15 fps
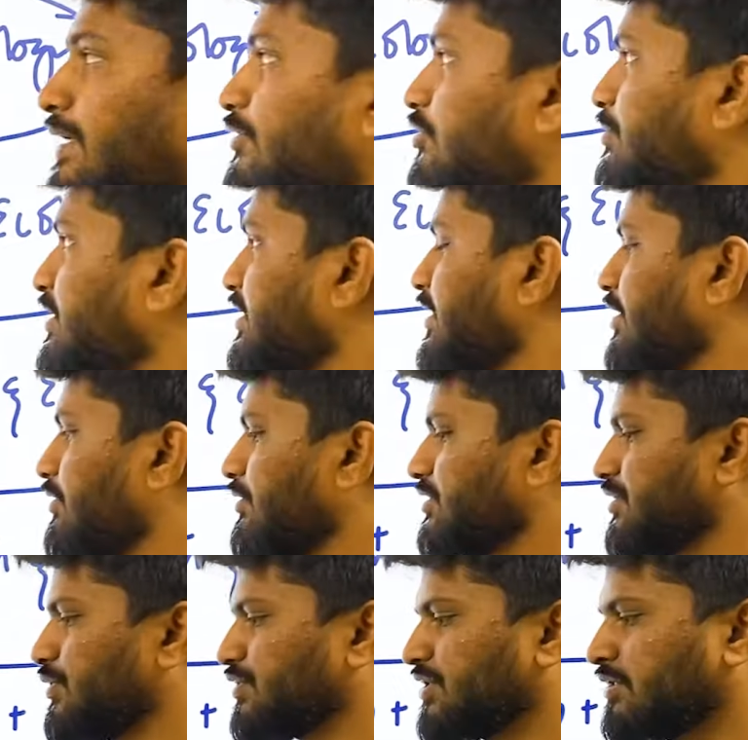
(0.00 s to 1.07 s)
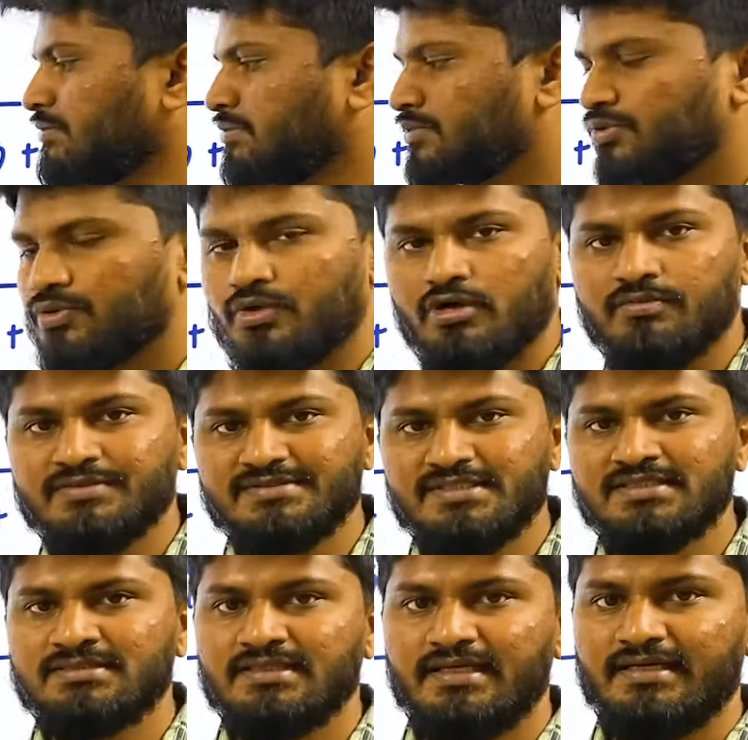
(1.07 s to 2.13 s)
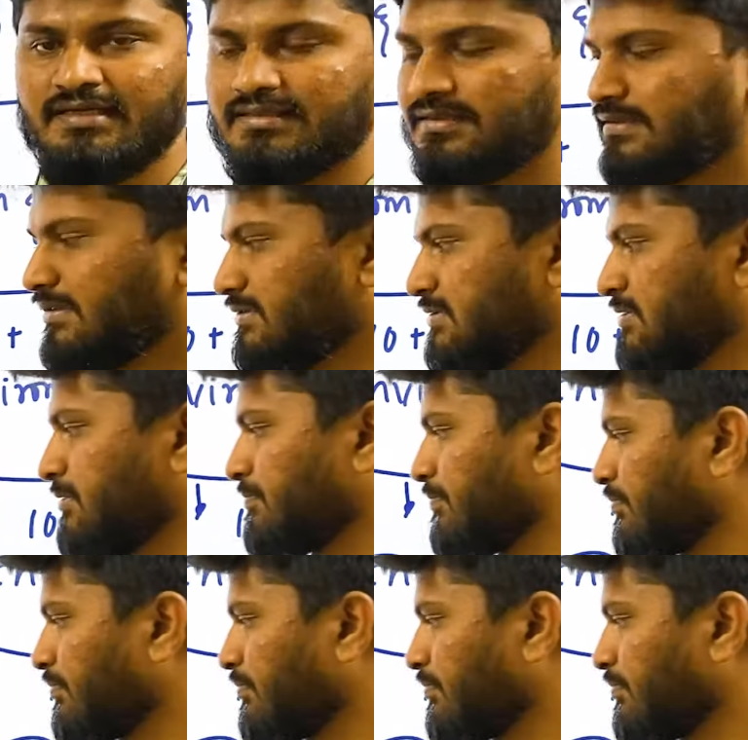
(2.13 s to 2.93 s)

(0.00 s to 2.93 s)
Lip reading: environment and ecology question through common sense and other things.